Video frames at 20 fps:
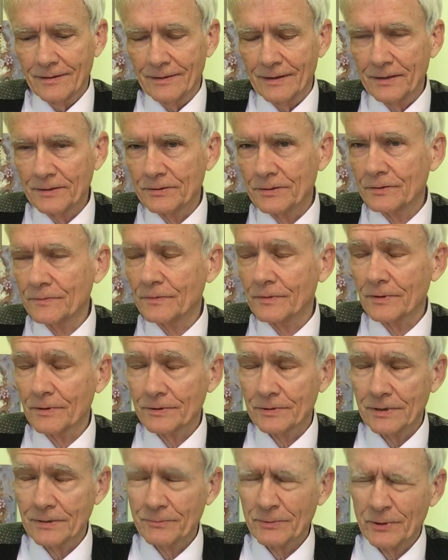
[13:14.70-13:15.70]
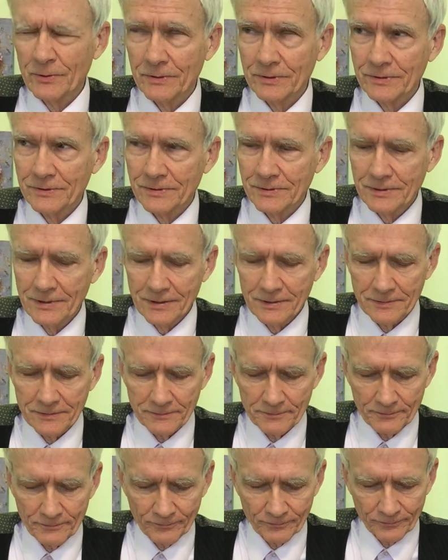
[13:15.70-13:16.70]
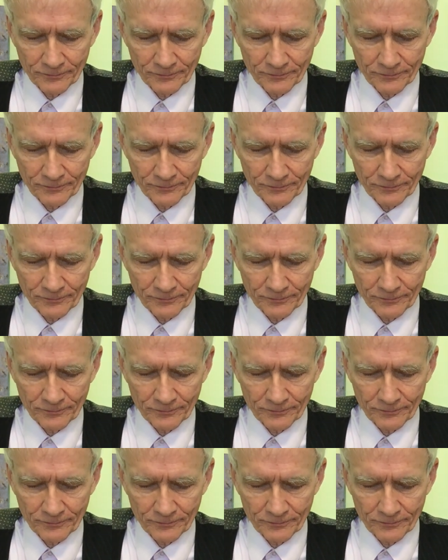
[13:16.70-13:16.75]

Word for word: That's as far as I'm going to go,